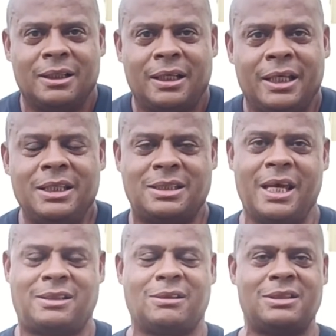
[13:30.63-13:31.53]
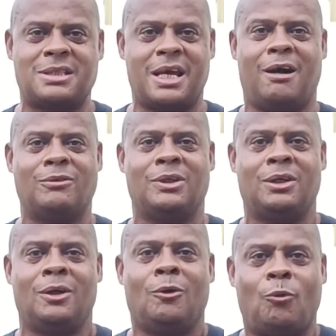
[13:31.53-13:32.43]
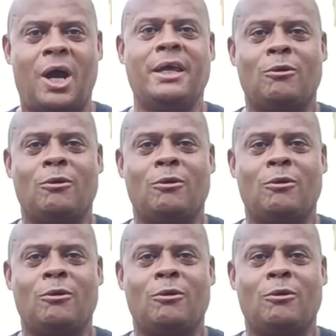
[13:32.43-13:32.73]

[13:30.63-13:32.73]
And he says to himself, why